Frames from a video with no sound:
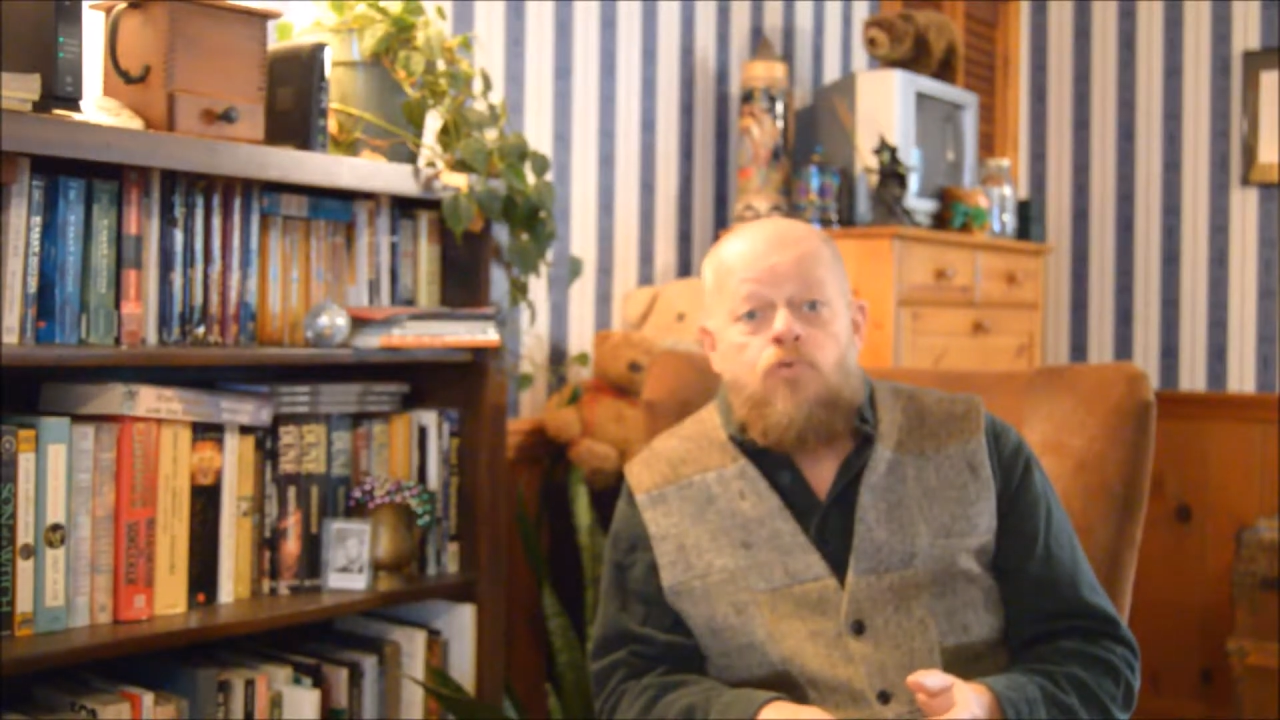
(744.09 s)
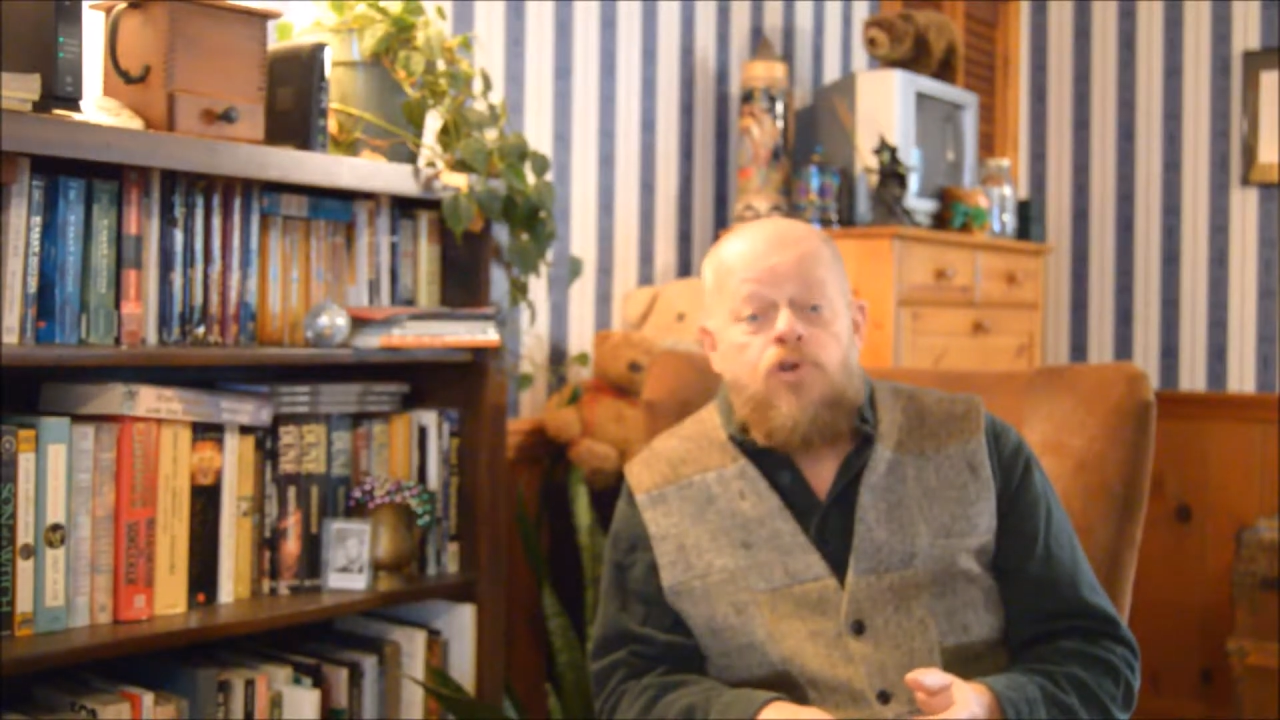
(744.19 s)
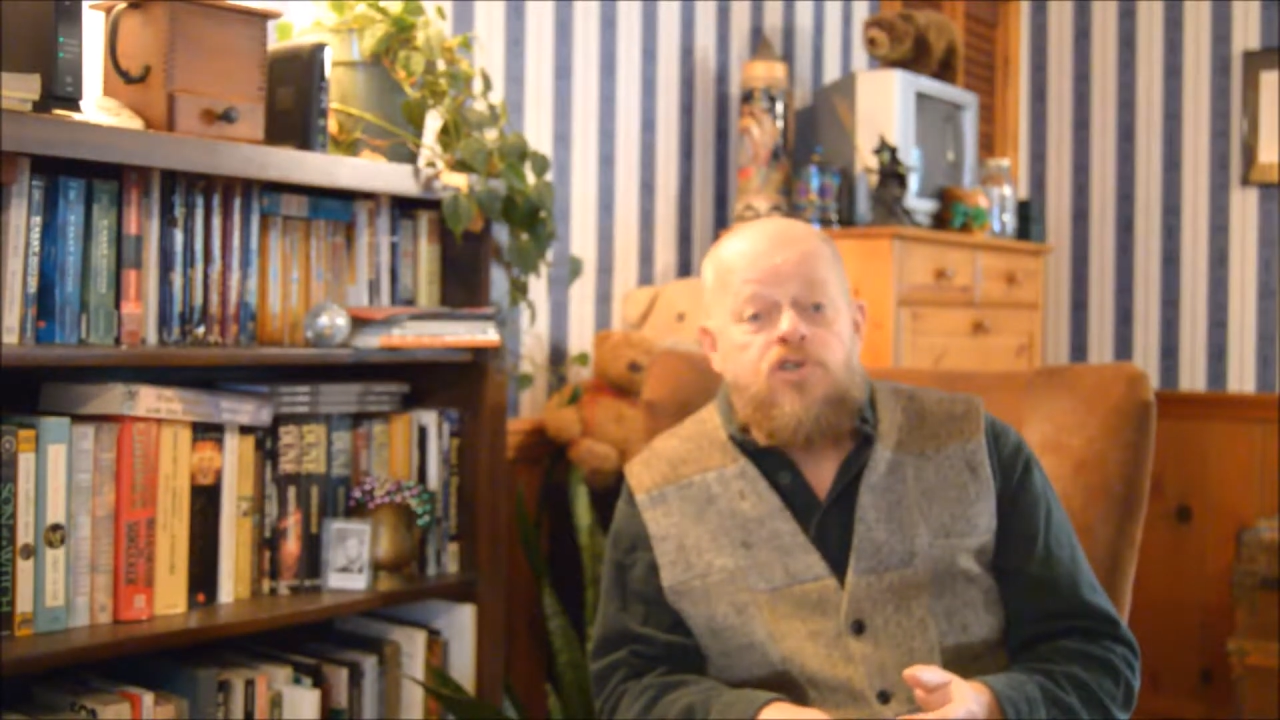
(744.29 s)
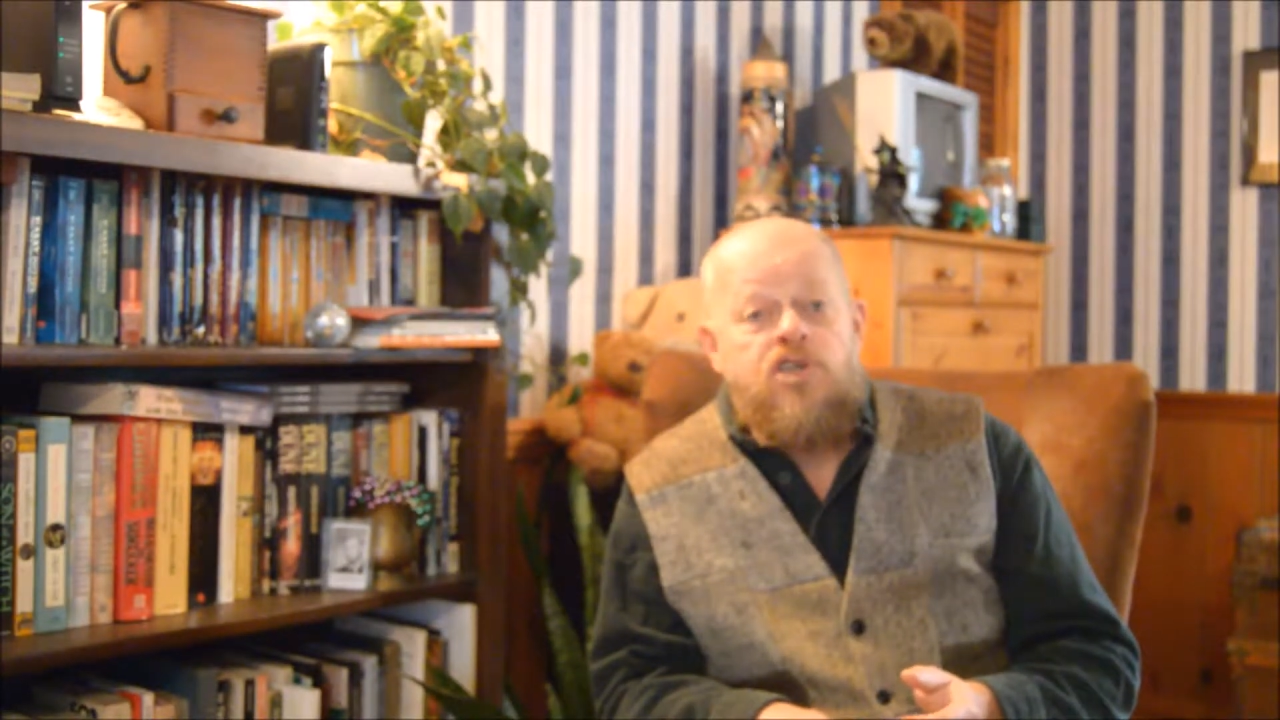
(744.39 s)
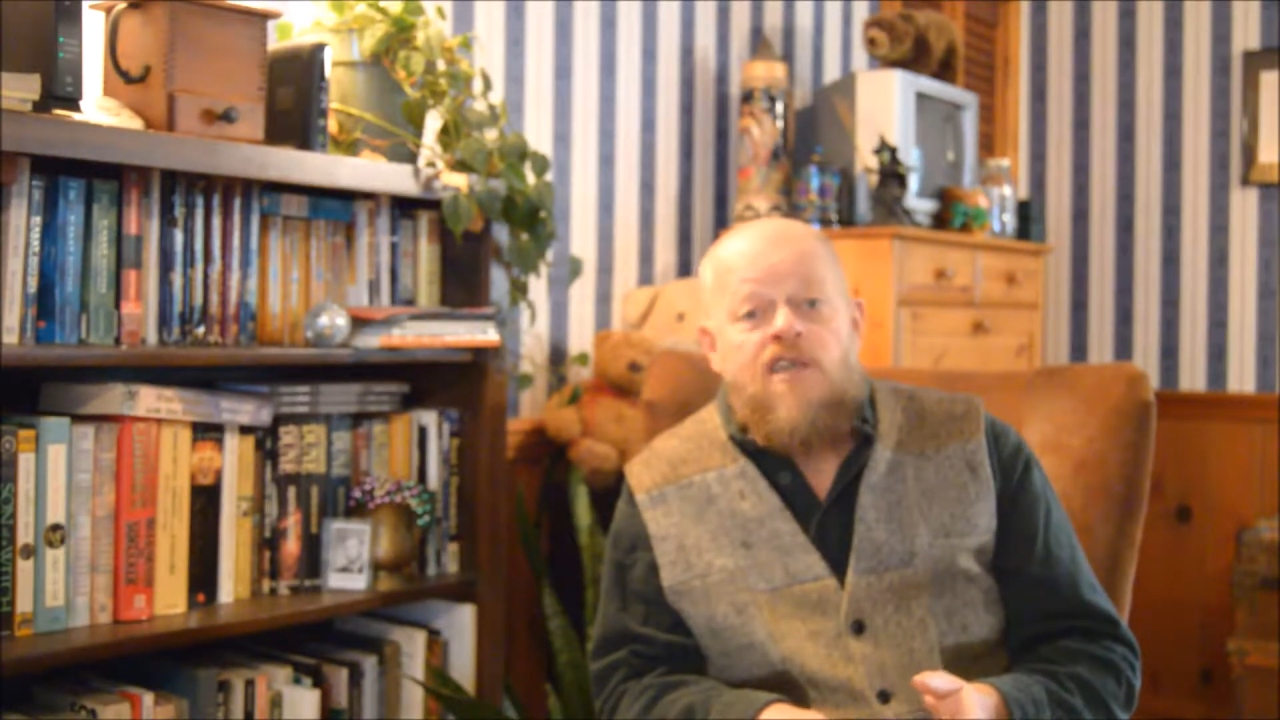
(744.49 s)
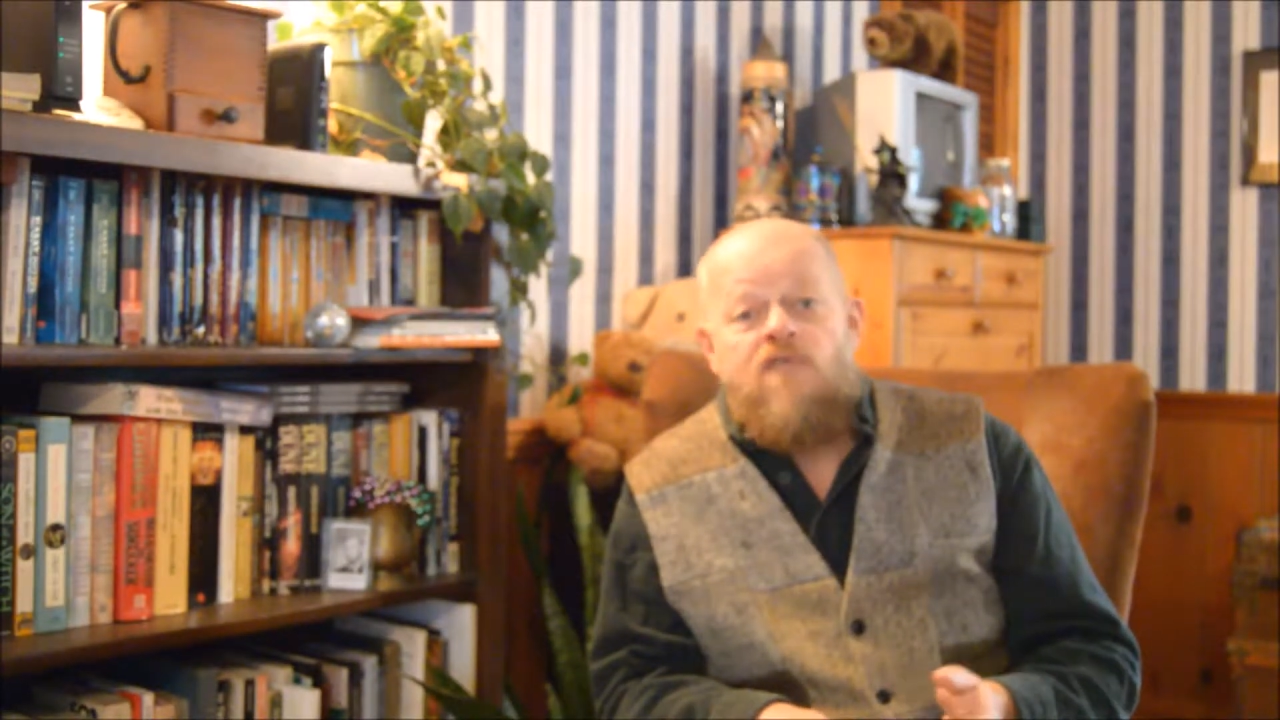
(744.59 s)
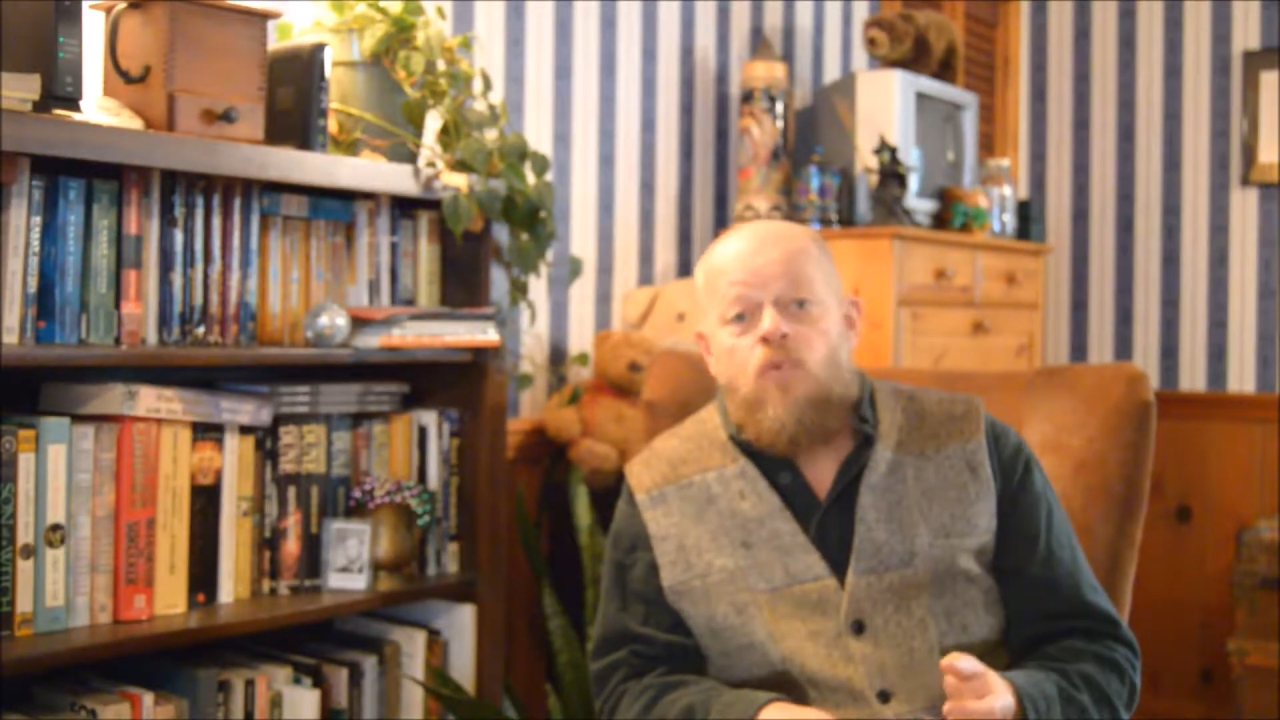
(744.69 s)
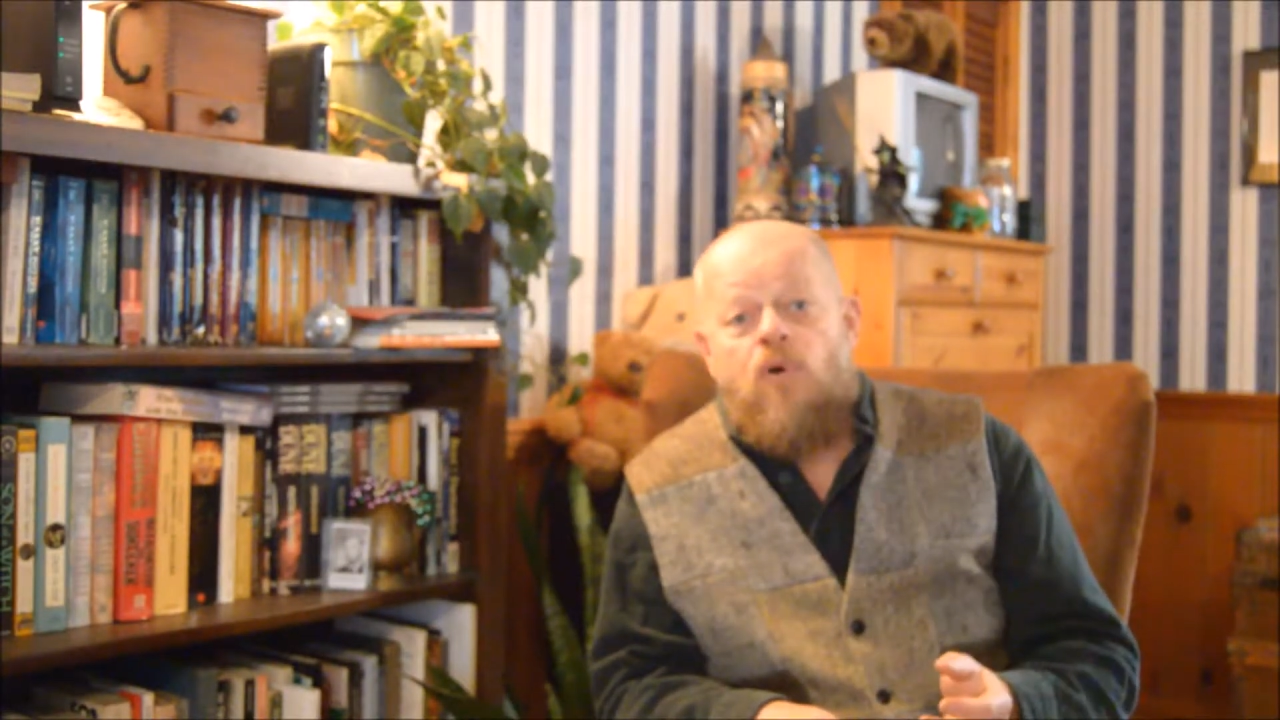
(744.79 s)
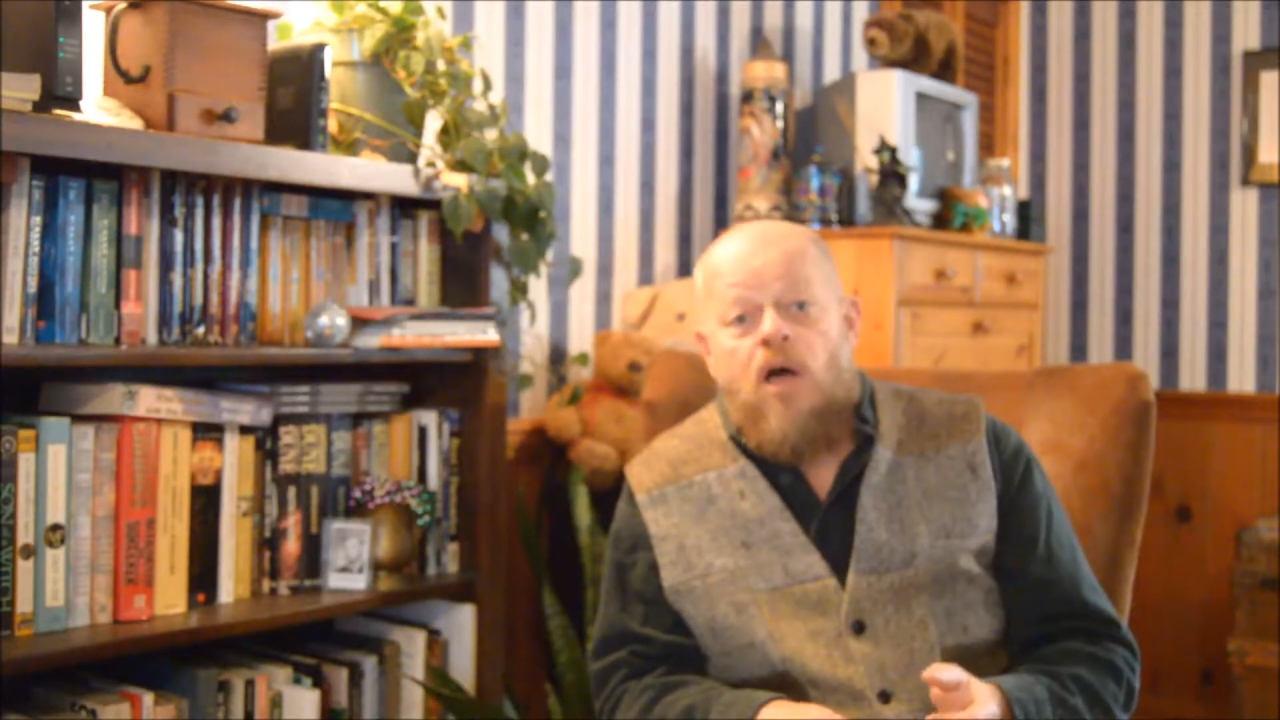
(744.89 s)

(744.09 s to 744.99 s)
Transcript: receive